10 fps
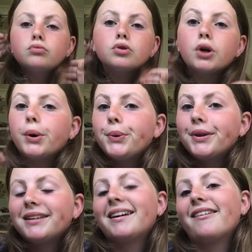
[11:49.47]
So
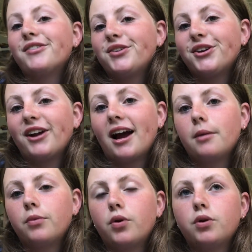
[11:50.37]
this afternoon,
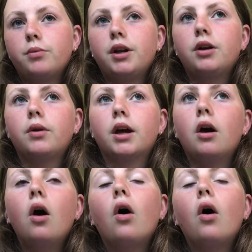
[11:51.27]
I'm going to be doing